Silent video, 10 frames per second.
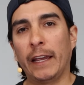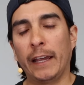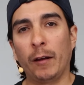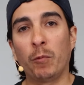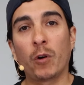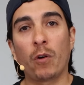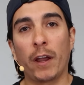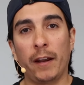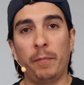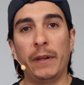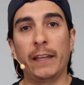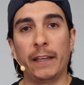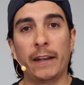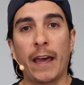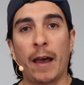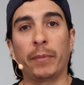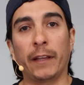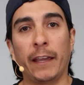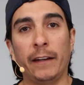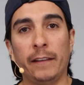and we'll go ahead and begin
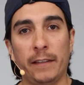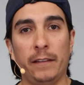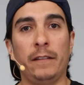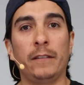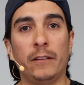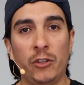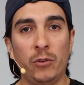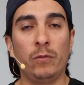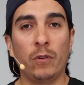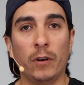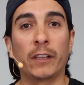applicating the new